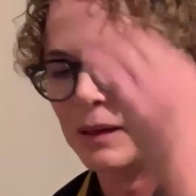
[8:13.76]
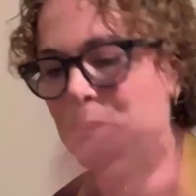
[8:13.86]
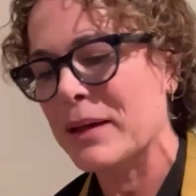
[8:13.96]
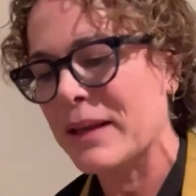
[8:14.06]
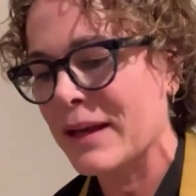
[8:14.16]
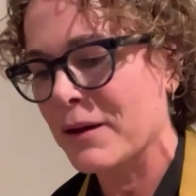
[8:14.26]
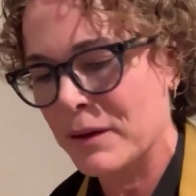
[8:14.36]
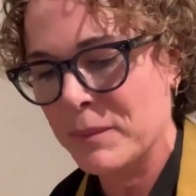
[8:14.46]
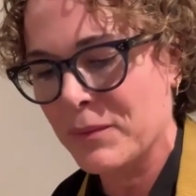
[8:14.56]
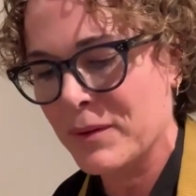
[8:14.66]
up, but how are
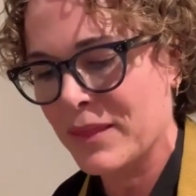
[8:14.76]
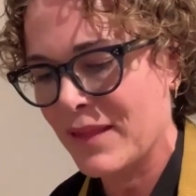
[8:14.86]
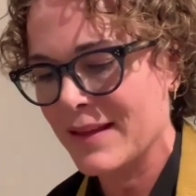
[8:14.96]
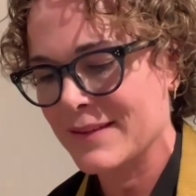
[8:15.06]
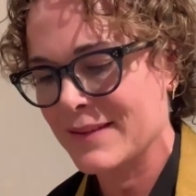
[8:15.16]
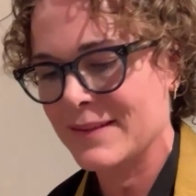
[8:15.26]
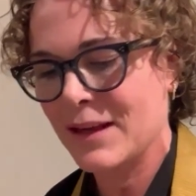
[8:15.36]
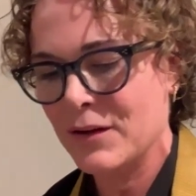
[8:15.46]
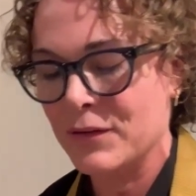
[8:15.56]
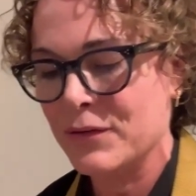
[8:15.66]
we with that
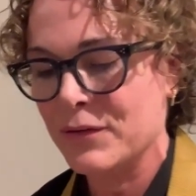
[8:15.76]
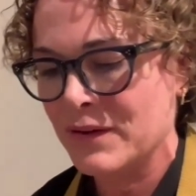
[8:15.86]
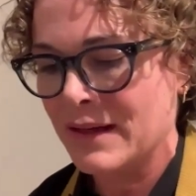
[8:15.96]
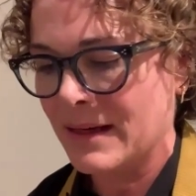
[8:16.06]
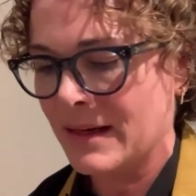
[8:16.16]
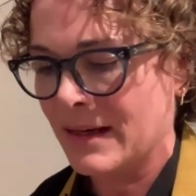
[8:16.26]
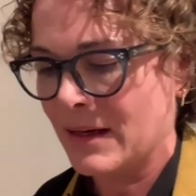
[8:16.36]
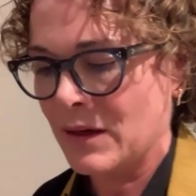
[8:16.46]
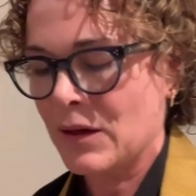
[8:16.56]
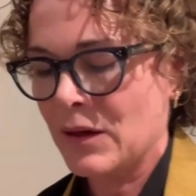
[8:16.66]
self?
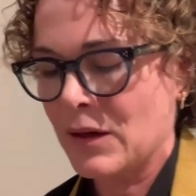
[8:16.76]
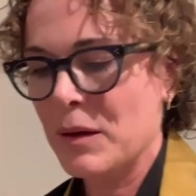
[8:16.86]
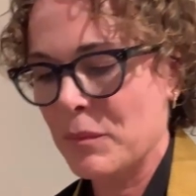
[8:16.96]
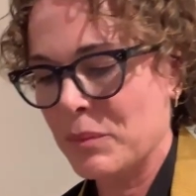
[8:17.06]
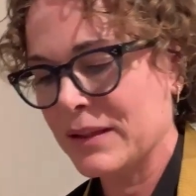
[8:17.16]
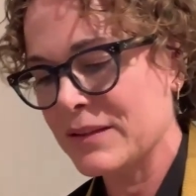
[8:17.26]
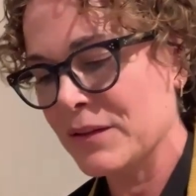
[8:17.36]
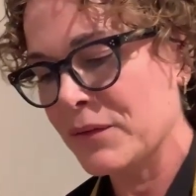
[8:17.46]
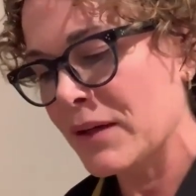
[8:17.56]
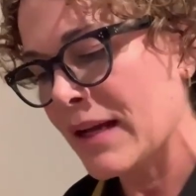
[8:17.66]
Because
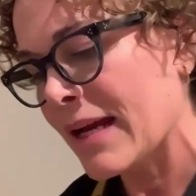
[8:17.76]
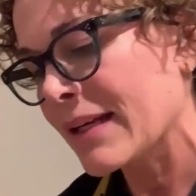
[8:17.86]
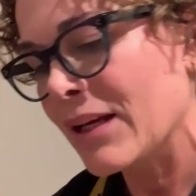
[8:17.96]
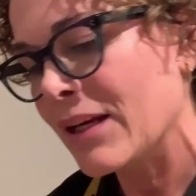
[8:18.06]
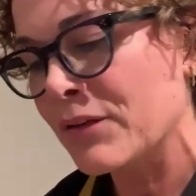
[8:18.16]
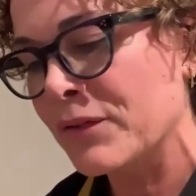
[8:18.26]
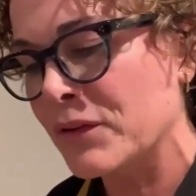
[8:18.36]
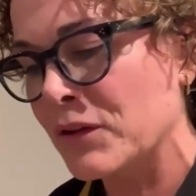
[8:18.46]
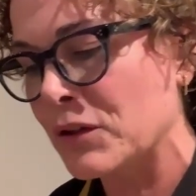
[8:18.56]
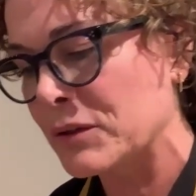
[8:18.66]
if we're not
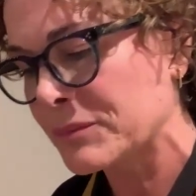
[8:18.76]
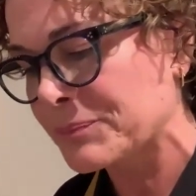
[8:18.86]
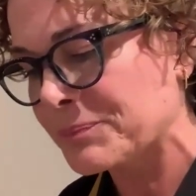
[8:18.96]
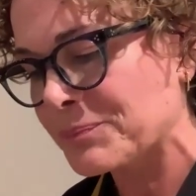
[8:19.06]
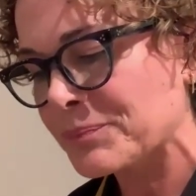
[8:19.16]
careful,